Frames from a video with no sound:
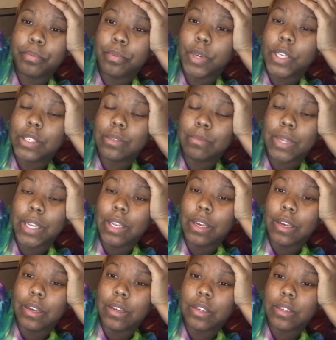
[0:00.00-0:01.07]
Wish me
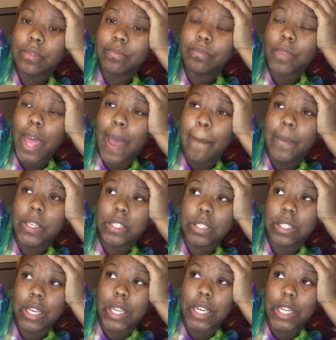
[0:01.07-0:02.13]
luck. I've been
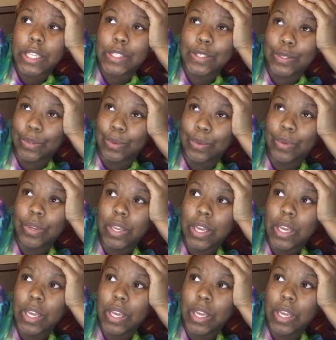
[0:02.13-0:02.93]
studying too.